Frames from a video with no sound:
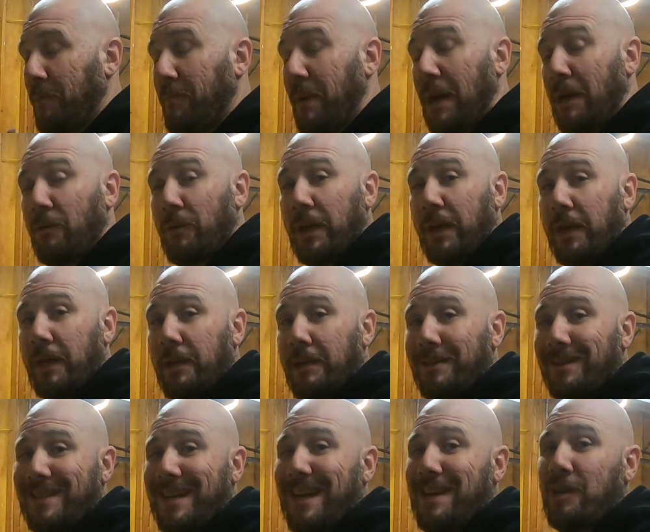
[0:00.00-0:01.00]
battery
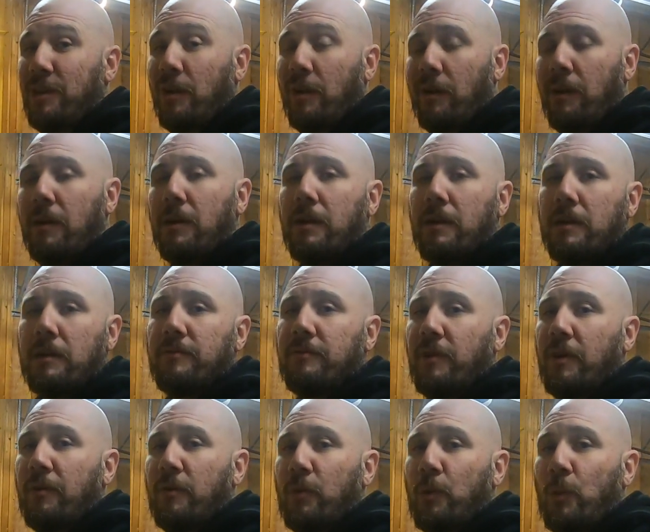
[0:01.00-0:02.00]
tender
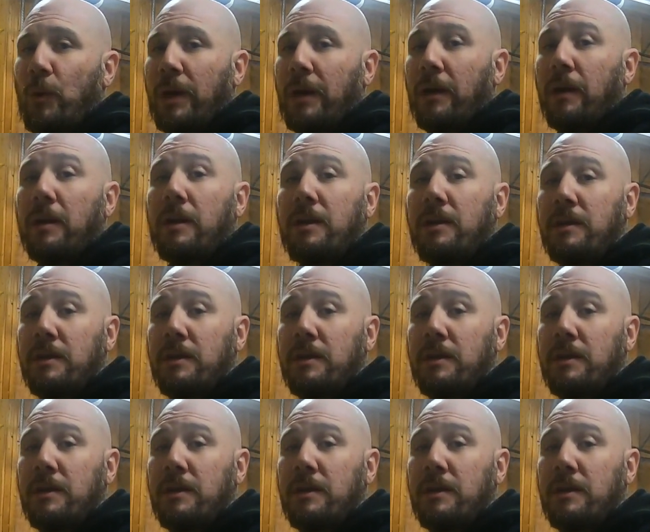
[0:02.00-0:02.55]
for over the winter.